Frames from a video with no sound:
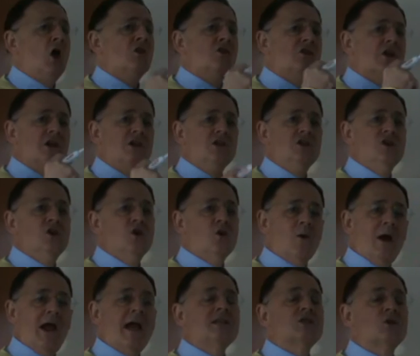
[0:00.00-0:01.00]
The
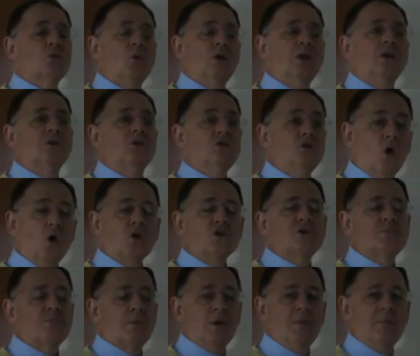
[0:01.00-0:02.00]
US will
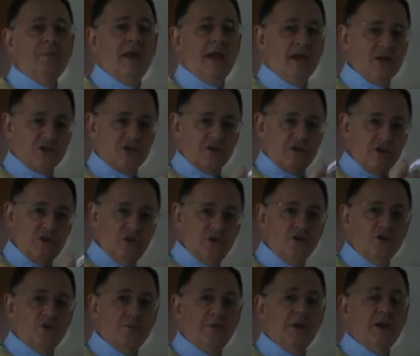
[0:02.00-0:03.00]
not permit the
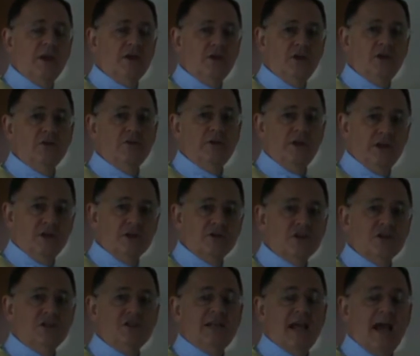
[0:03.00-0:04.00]
European Union
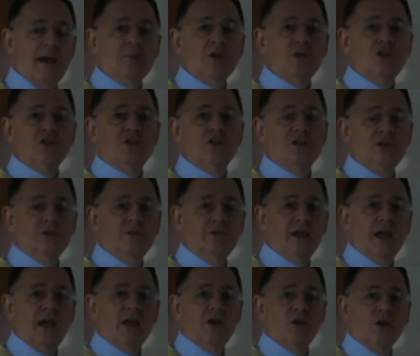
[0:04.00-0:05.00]
to damage the UK
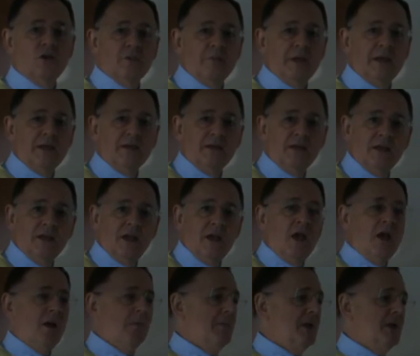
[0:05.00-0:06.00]
economy
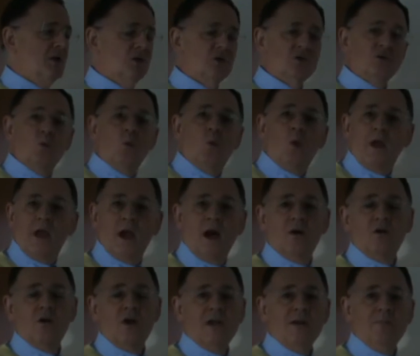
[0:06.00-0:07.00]
because we
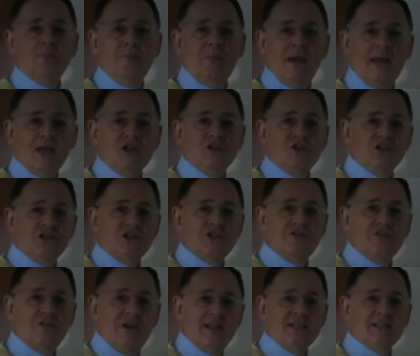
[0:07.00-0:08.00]
are a major
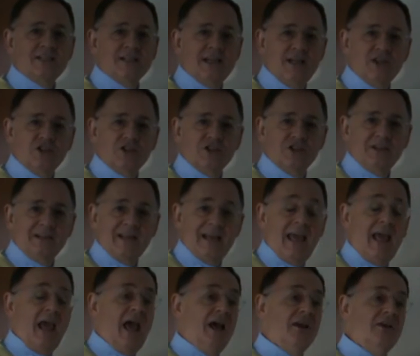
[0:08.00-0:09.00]
defence nation
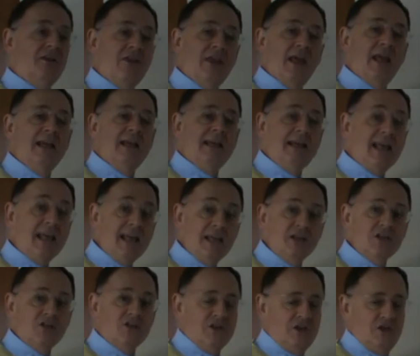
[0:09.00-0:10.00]
and they
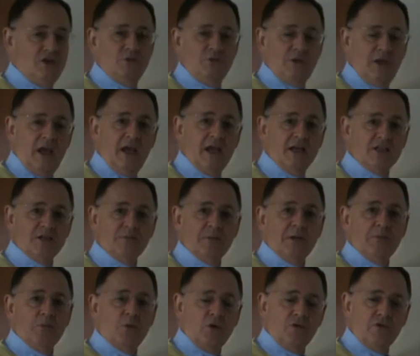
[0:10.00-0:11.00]
need the UK to be
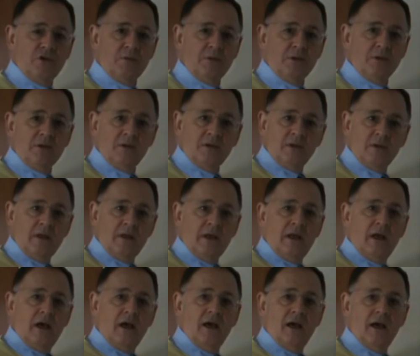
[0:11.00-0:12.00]
profitable
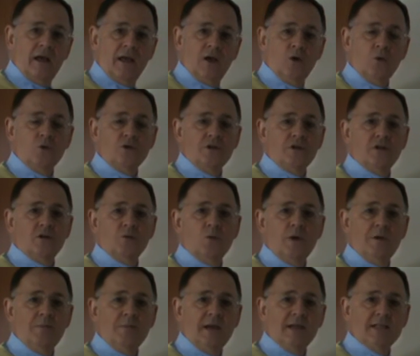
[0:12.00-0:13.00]
in order that
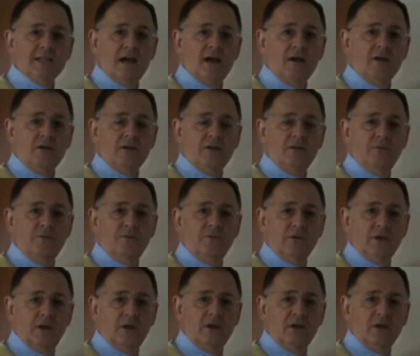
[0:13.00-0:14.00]
we meet our
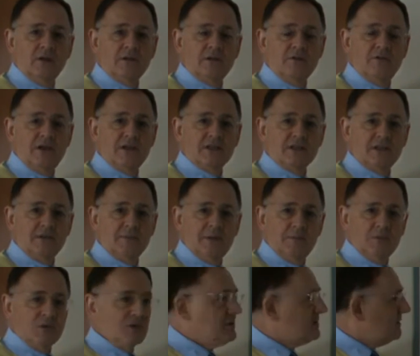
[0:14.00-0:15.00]
defence
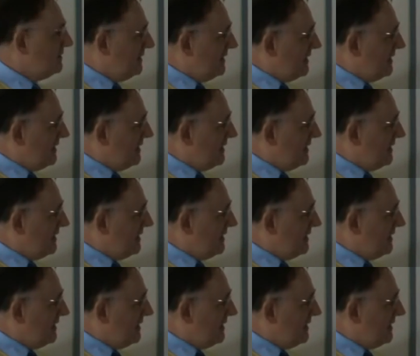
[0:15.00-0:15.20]
commitments.